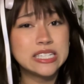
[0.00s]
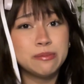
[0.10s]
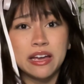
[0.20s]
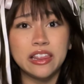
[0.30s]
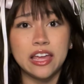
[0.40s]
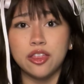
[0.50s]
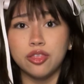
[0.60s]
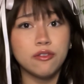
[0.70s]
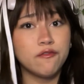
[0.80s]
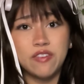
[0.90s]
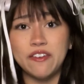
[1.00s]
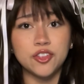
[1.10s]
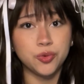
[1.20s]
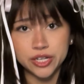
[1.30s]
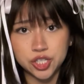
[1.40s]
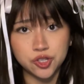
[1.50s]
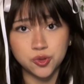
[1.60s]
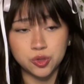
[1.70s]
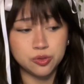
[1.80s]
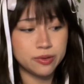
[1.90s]
to my like favorite three
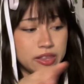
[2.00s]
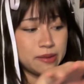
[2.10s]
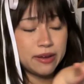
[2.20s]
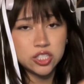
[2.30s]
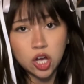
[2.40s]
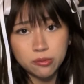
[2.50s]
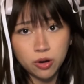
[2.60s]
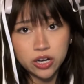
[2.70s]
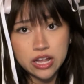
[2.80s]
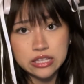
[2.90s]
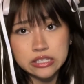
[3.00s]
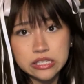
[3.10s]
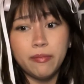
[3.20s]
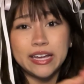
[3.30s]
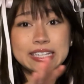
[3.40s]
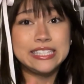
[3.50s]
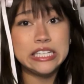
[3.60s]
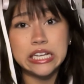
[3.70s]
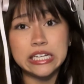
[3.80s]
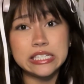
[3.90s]
shoes, which would be like my Doc Martens, my
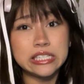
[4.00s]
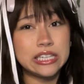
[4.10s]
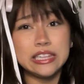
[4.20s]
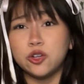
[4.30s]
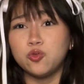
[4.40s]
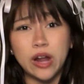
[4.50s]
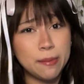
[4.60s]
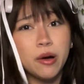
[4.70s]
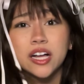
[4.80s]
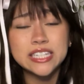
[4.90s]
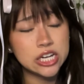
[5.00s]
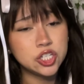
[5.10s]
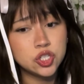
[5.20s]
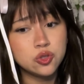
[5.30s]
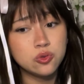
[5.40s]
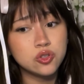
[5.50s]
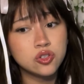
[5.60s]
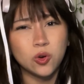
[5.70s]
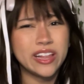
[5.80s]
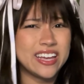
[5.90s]
Adidas grandpa tennis
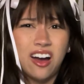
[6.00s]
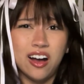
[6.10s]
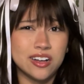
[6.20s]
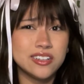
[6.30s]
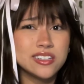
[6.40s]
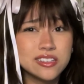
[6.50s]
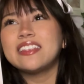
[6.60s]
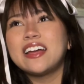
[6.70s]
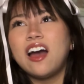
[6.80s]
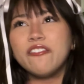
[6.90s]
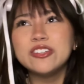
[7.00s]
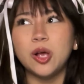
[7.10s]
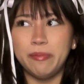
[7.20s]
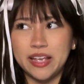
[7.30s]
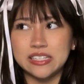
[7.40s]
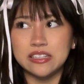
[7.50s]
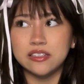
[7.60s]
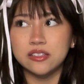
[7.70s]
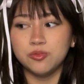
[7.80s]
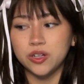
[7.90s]
shoes, or like Uggs. That covers all
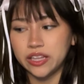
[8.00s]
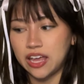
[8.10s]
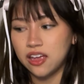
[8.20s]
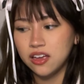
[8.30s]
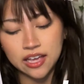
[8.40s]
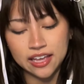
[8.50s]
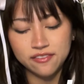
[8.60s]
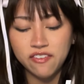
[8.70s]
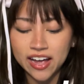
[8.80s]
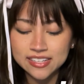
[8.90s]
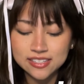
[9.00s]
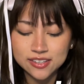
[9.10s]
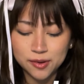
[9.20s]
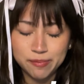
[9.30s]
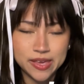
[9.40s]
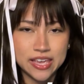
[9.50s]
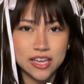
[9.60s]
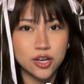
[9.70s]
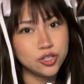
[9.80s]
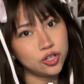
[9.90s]
bases, really. Advice on
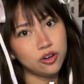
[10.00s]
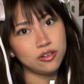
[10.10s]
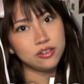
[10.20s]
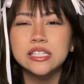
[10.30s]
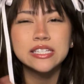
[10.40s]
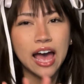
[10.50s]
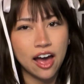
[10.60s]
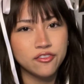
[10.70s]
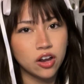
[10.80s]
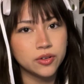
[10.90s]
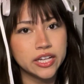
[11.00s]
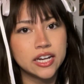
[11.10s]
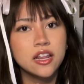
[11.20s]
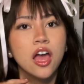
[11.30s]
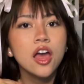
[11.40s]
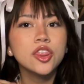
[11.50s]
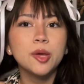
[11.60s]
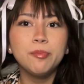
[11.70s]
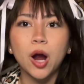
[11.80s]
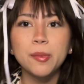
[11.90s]
being a girl. This is half not related.
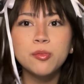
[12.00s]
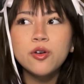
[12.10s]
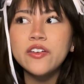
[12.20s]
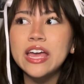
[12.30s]
The Barbie movie